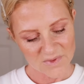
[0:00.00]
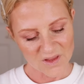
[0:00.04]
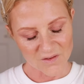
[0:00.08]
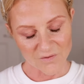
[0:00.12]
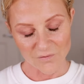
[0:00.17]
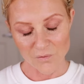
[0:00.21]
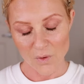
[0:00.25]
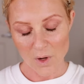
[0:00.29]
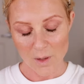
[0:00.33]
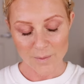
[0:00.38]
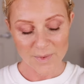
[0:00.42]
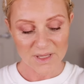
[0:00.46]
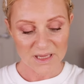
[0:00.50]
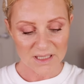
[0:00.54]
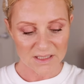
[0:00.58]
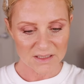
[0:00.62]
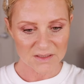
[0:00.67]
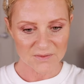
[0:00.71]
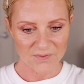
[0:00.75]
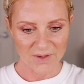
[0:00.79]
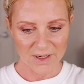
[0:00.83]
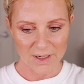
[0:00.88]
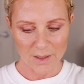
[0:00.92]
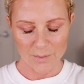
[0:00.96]
The formula
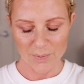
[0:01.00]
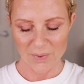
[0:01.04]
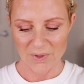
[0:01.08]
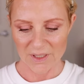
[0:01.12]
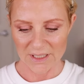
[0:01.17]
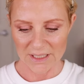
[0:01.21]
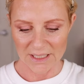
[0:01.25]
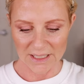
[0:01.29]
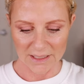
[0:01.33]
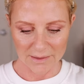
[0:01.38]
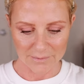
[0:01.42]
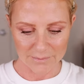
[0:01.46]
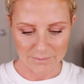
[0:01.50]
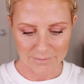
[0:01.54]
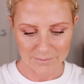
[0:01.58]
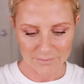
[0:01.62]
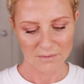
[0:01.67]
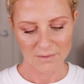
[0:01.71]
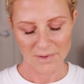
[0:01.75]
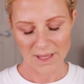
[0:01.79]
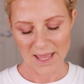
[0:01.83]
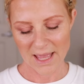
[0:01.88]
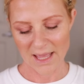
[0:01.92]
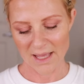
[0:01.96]
is very pretty.
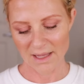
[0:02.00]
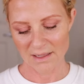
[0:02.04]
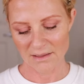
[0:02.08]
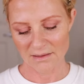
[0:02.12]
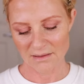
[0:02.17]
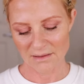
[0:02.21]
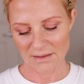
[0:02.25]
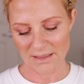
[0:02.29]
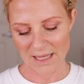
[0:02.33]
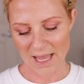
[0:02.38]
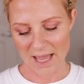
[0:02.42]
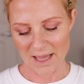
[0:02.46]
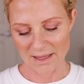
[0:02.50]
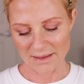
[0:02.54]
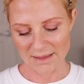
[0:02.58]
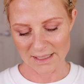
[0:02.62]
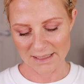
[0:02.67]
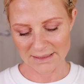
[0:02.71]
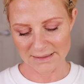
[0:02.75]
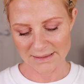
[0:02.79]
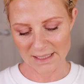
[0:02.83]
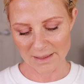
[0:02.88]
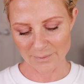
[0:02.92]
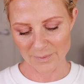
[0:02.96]
And yeah,
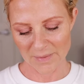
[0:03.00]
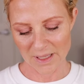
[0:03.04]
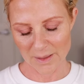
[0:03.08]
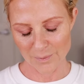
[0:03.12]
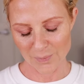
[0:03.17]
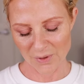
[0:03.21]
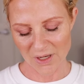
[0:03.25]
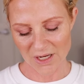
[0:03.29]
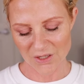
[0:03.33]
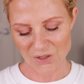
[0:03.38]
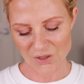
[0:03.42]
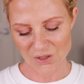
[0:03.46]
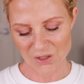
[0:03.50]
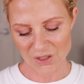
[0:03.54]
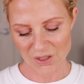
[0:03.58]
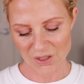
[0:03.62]
they sent me a brush